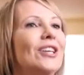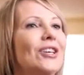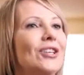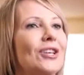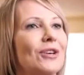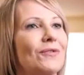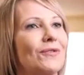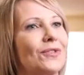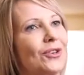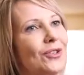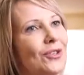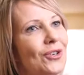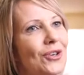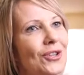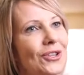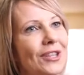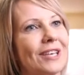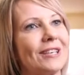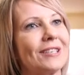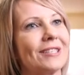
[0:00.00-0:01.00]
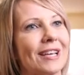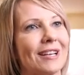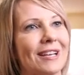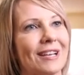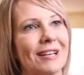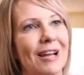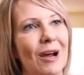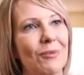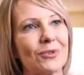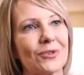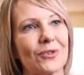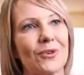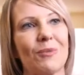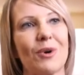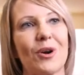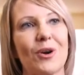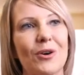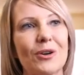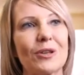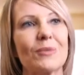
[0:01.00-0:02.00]
you know, if you do things and it comes
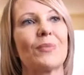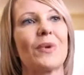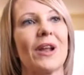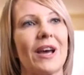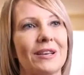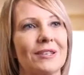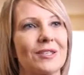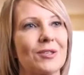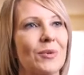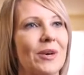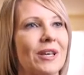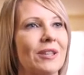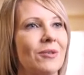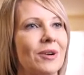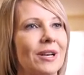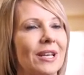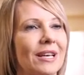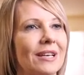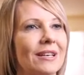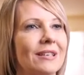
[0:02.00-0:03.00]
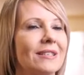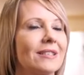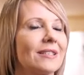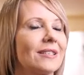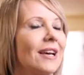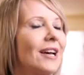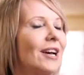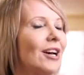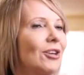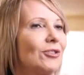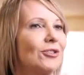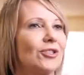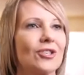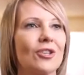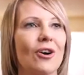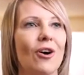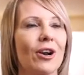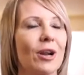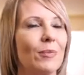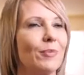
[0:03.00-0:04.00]
from a good place, whether it is to
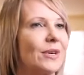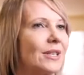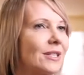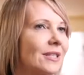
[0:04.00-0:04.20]
start a